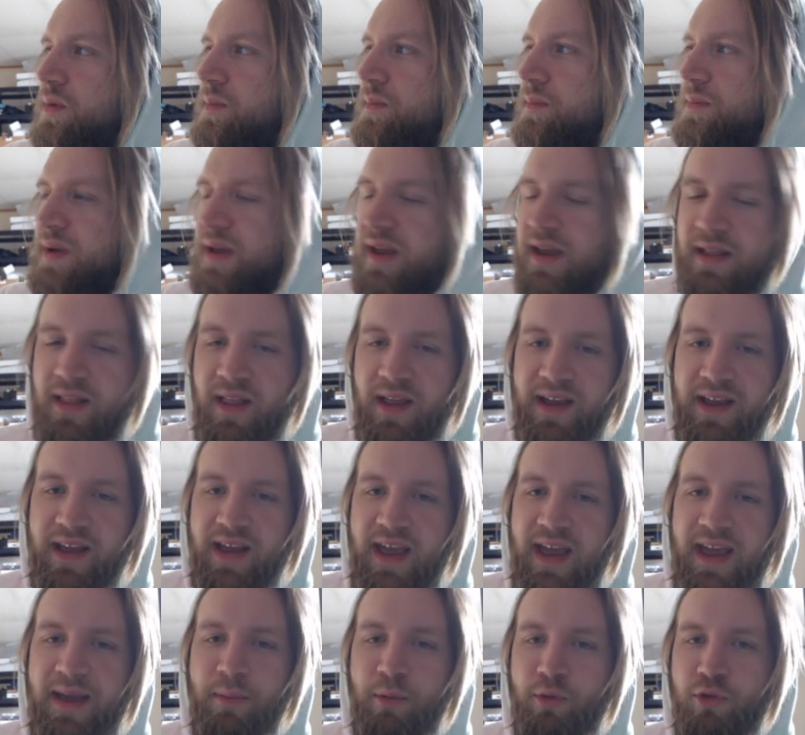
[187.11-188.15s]
be like
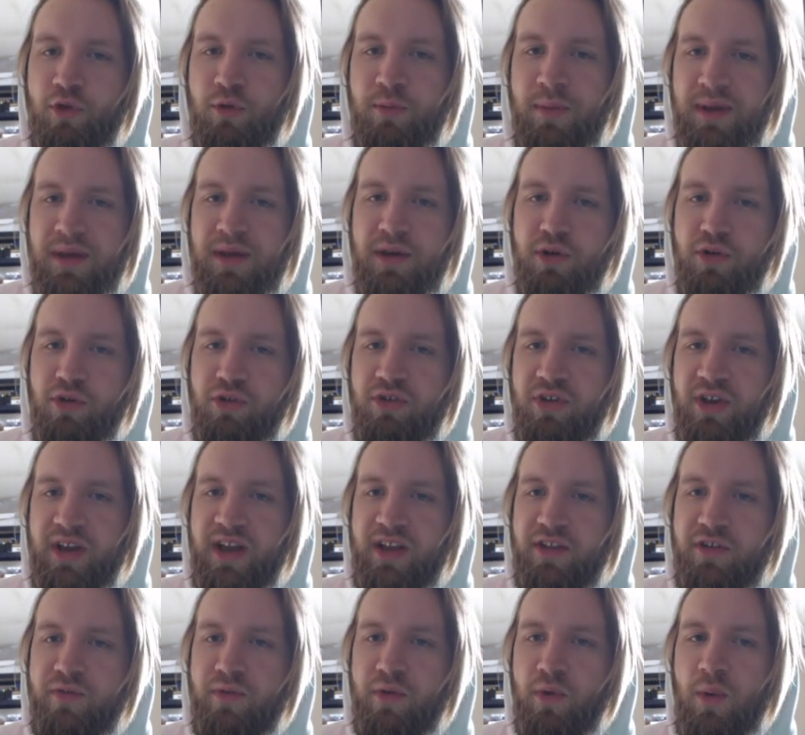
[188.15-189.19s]
able to be used
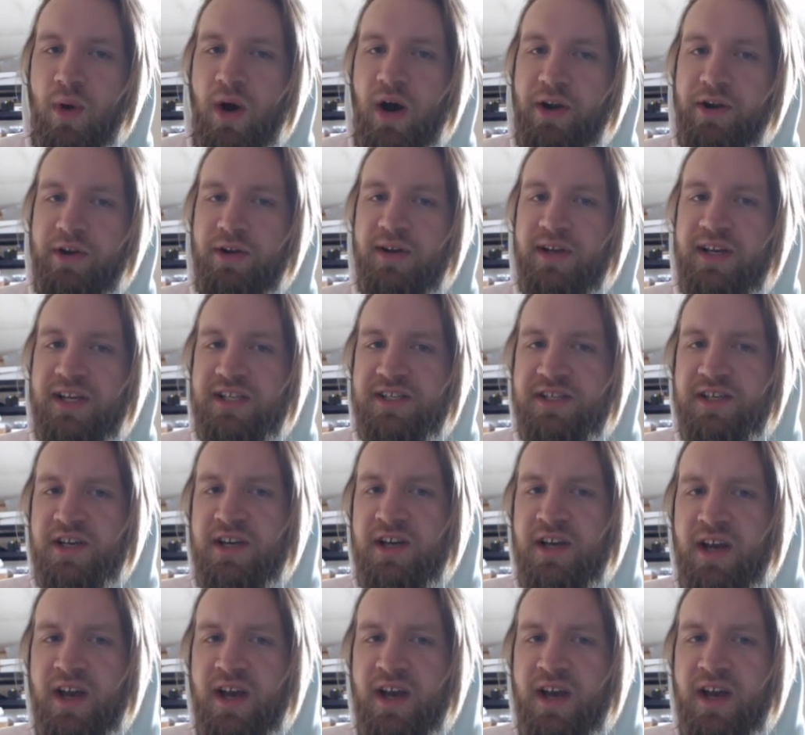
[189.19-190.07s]
against Fluanderies.